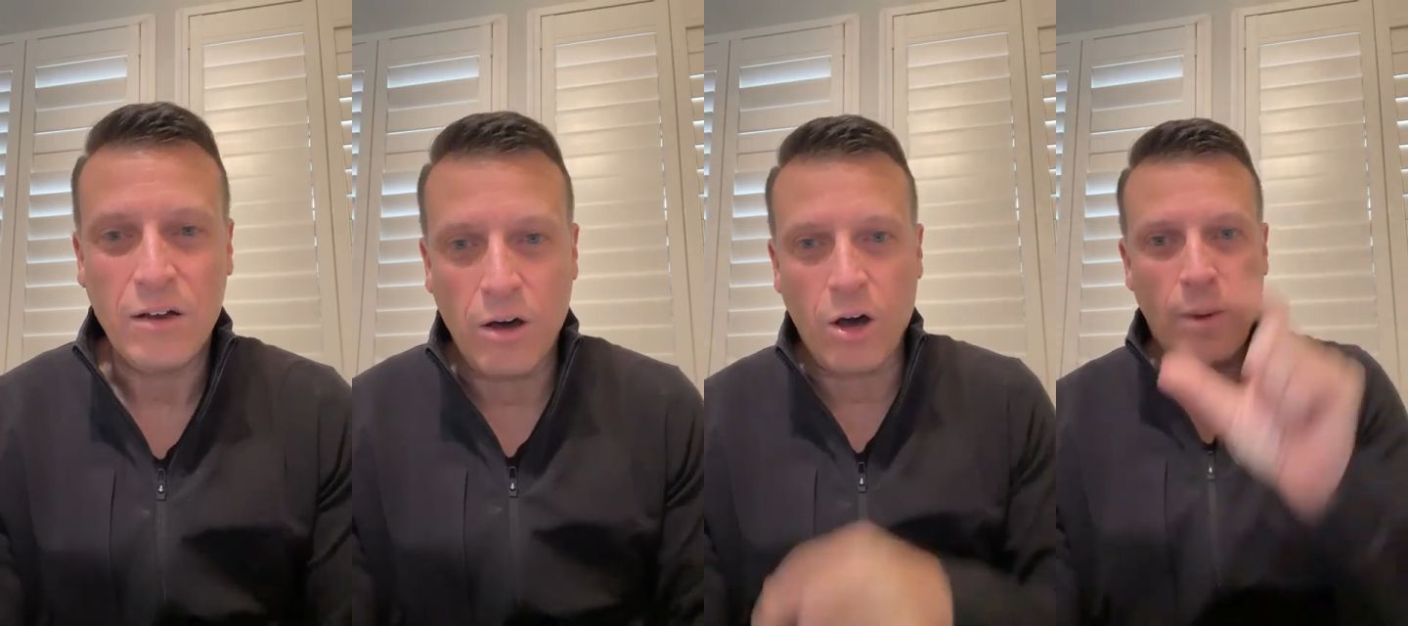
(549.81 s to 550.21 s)

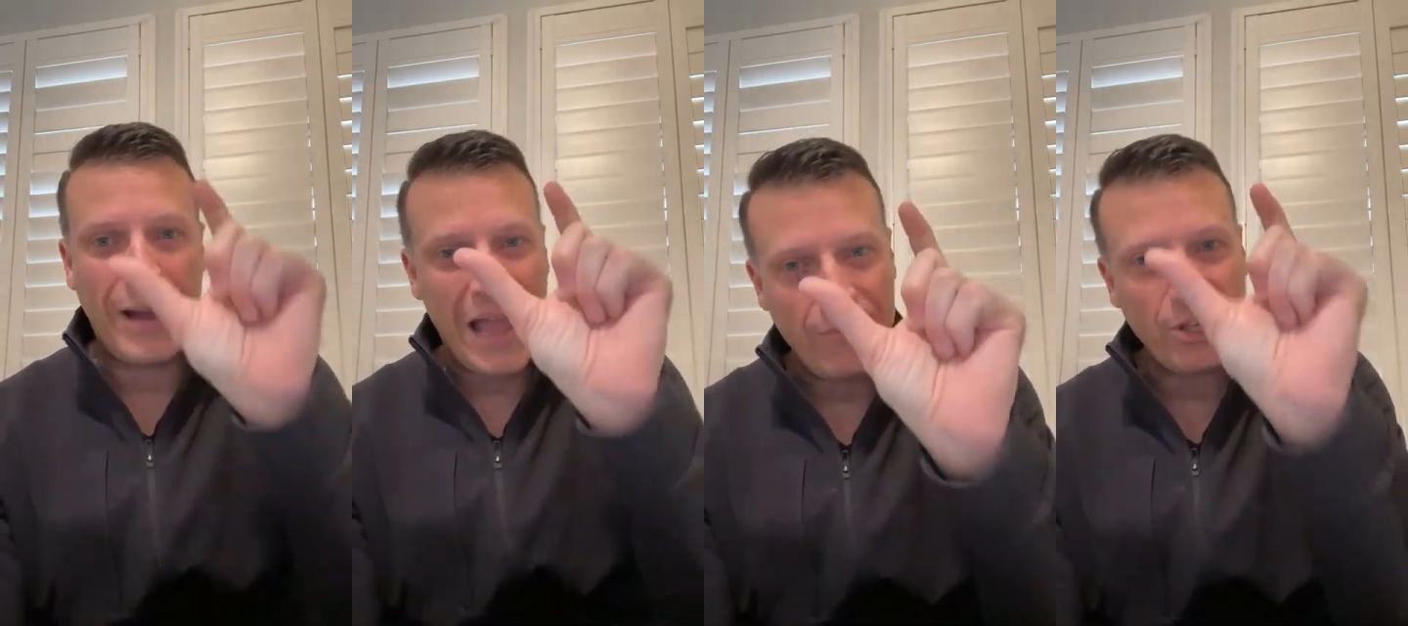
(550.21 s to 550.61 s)
All
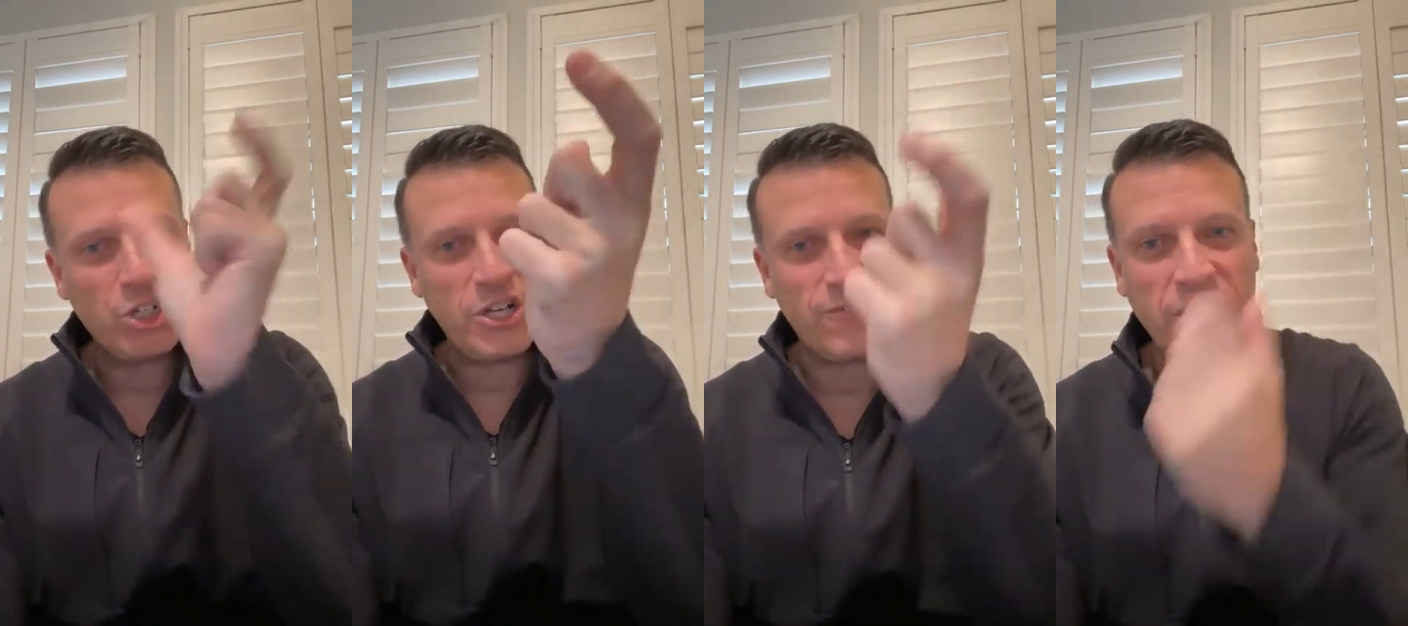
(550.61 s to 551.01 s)
by having a
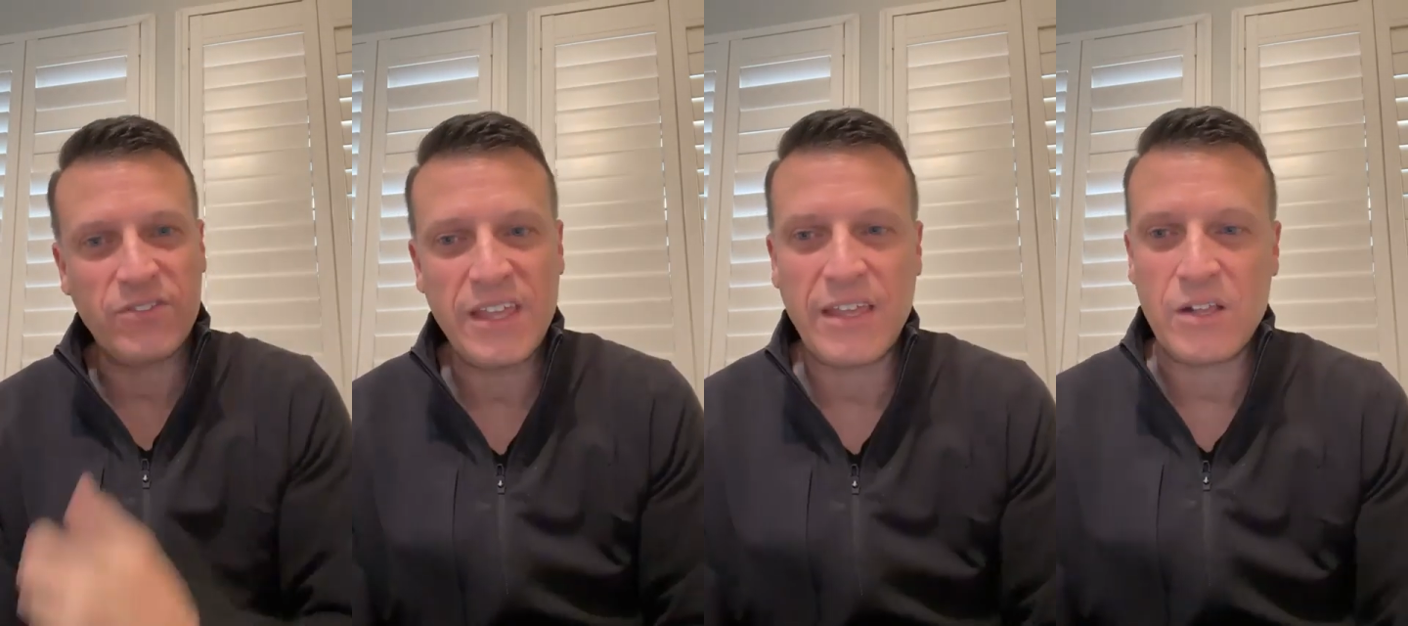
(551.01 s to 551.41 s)
shift
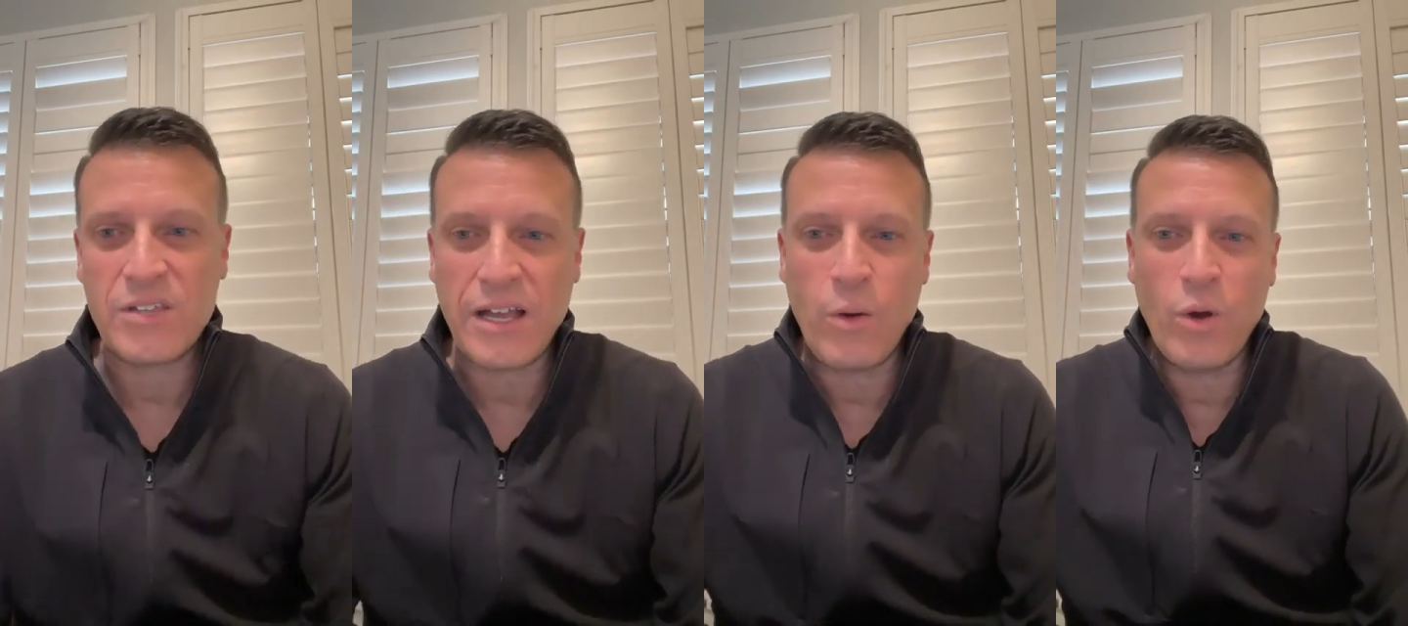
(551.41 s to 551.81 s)
in thinking.
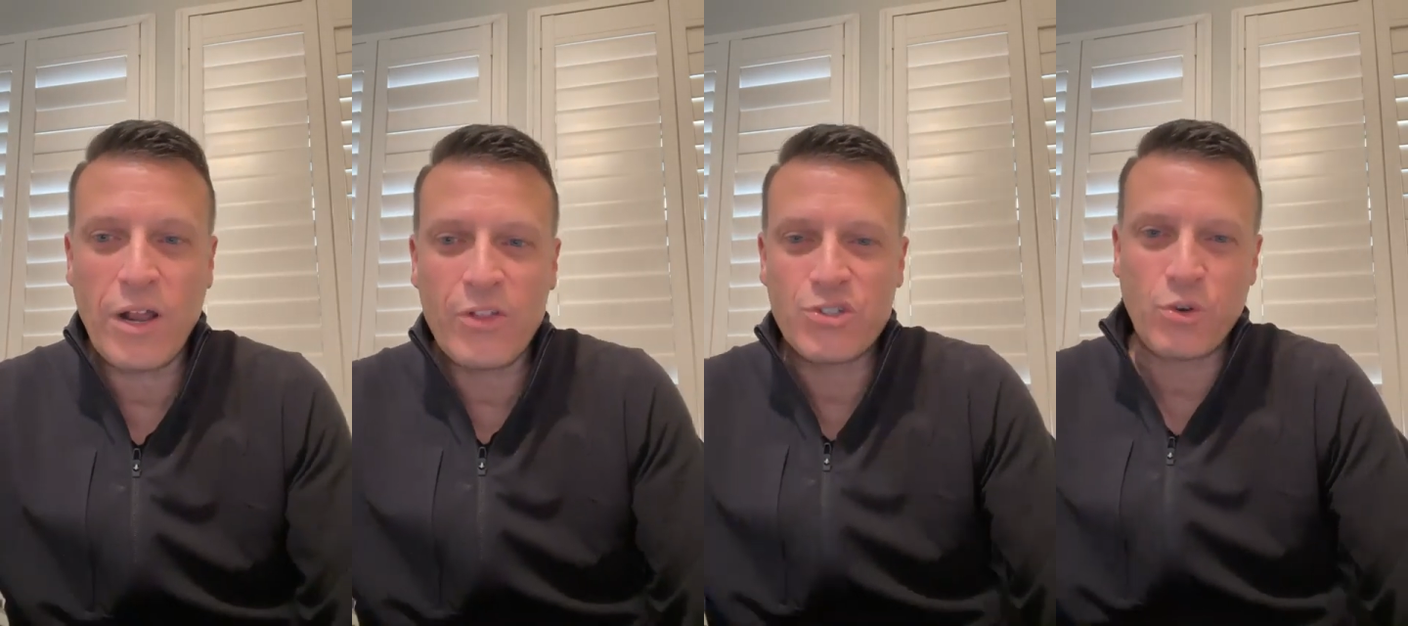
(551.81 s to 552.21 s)
So I got one other